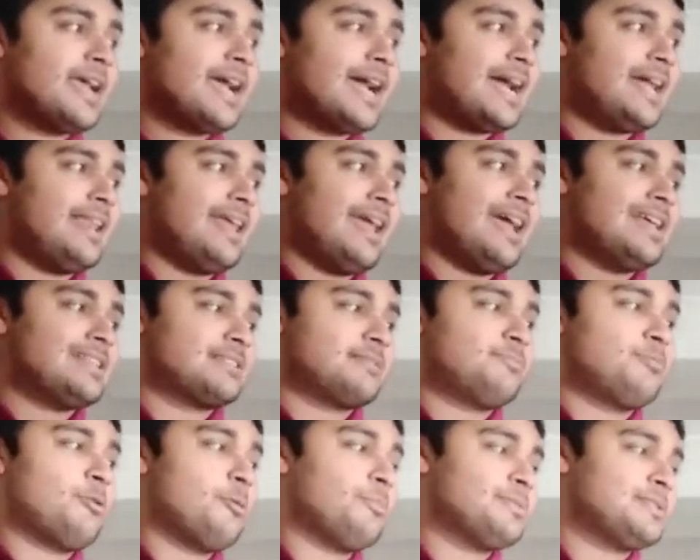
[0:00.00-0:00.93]
and it has the
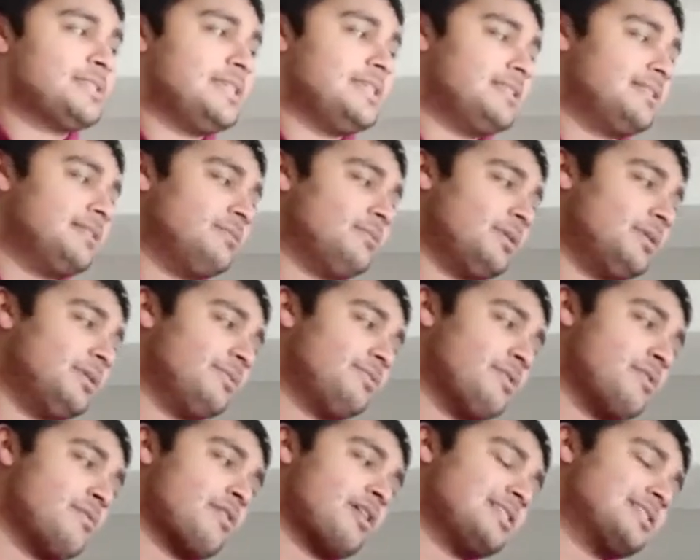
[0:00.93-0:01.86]
property that, well, if
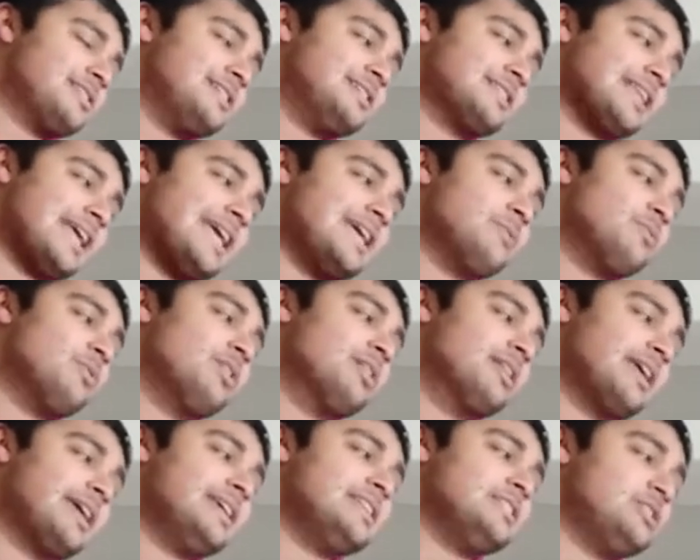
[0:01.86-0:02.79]
we write it as a1,
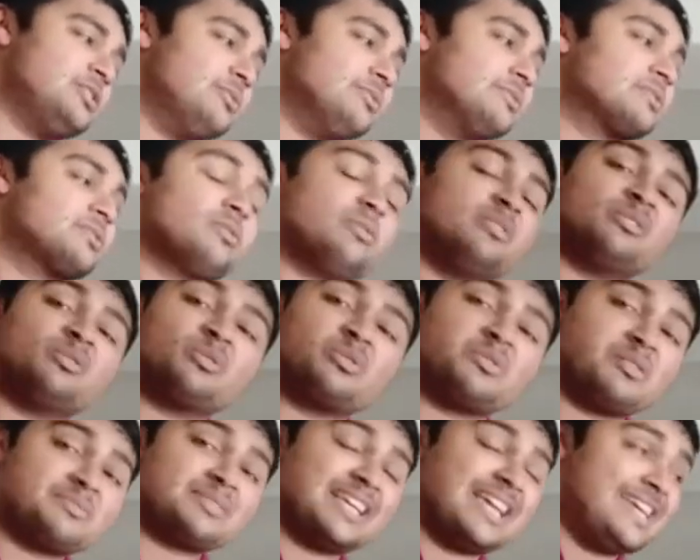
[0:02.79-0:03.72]
a2, and so on, all the
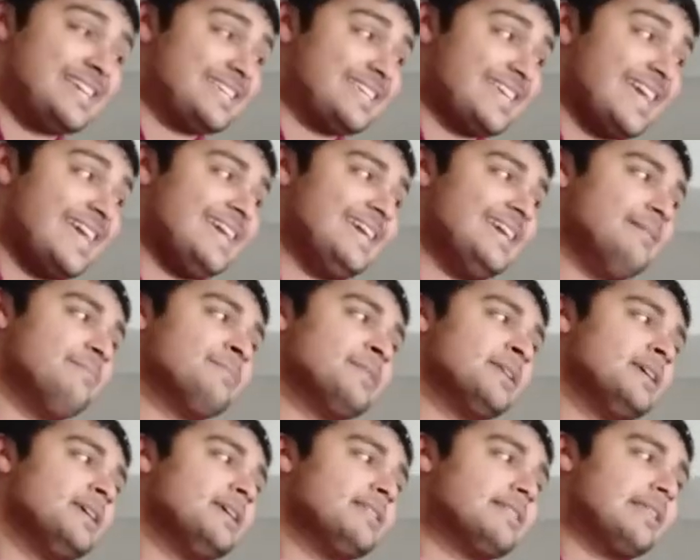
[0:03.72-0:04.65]
way up to ak,
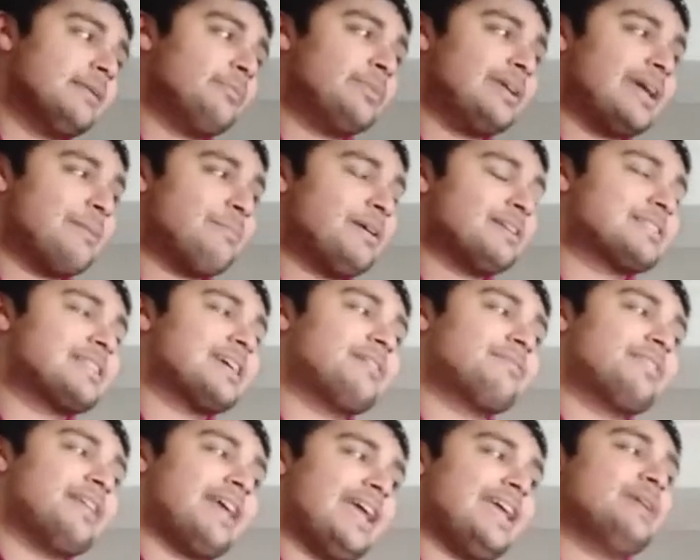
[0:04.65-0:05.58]
then we must
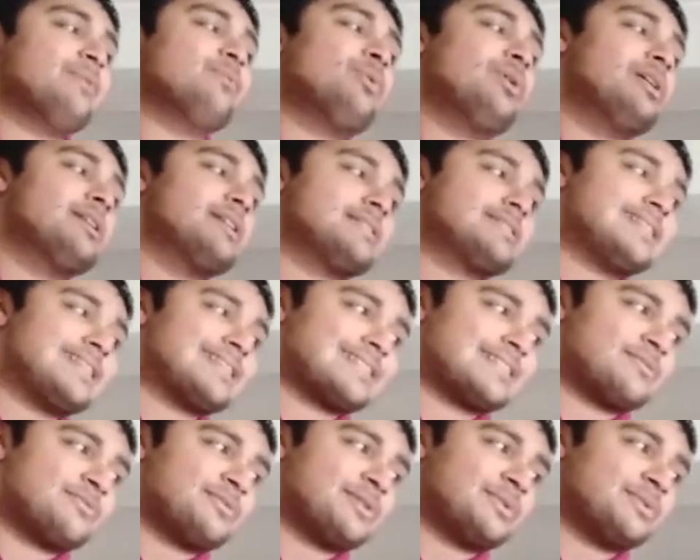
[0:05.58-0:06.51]
have that a1 is less
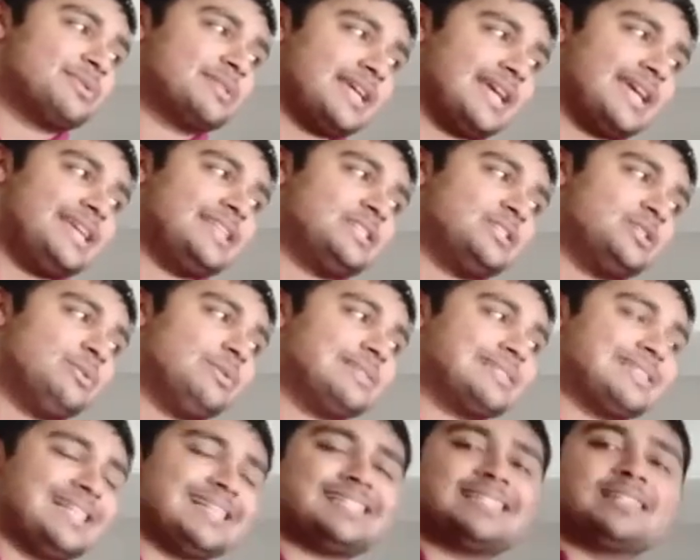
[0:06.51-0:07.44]
than or equal to a2
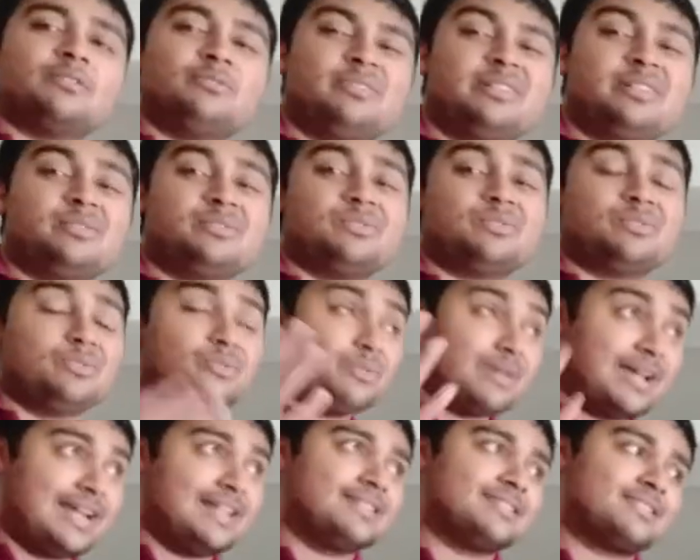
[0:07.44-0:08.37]
is less than or equal to,
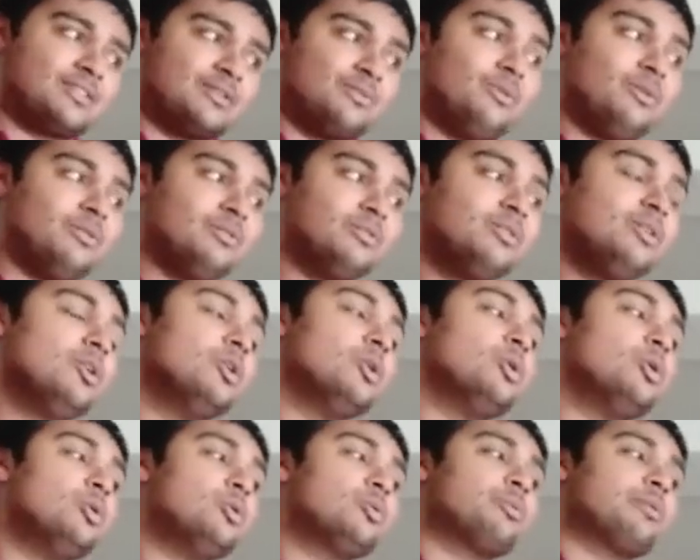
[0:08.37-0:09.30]
and so on,
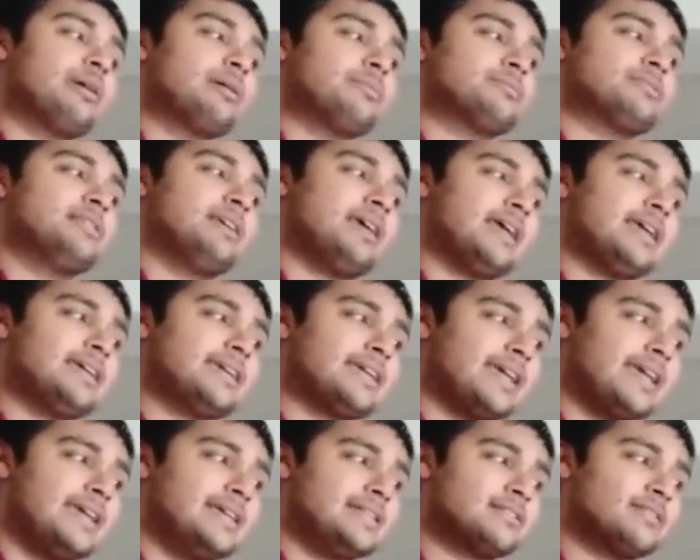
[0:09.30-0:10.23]
all the way up to
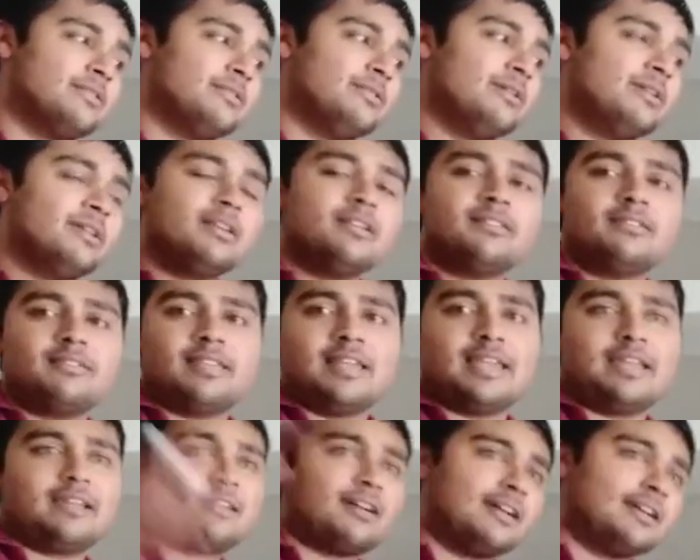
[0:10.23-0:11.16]
ak, so
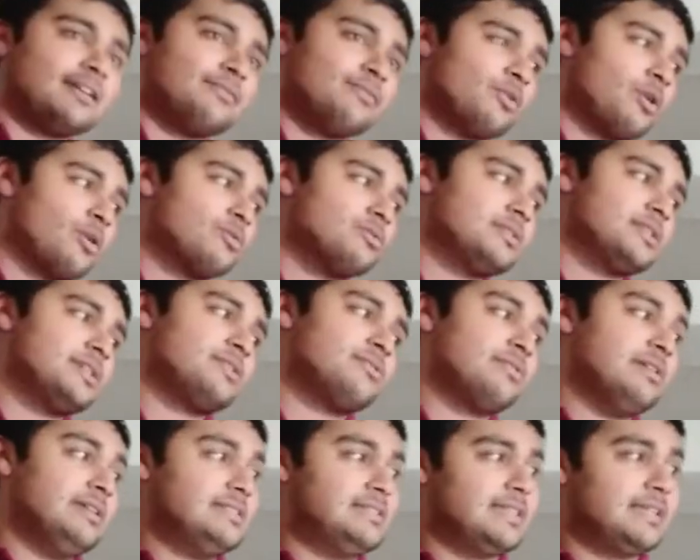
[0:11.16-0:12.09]
they're kind of
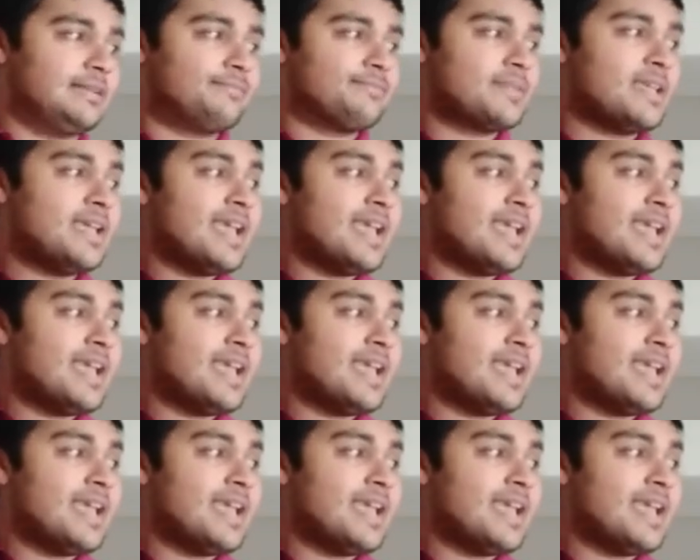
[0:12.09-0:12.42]
non-decreasing.